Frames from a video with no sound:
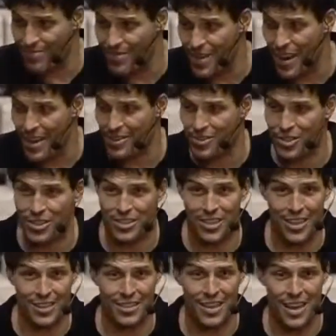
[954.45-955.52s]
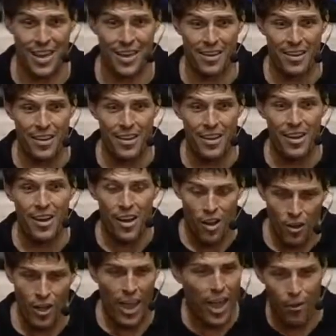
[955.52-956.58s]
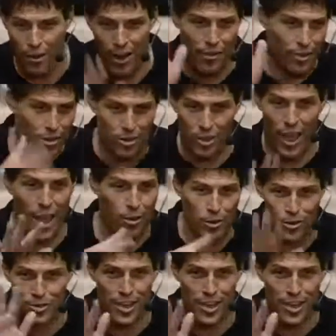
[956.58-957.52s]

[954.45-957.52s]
And she said, okay, whatever her language was.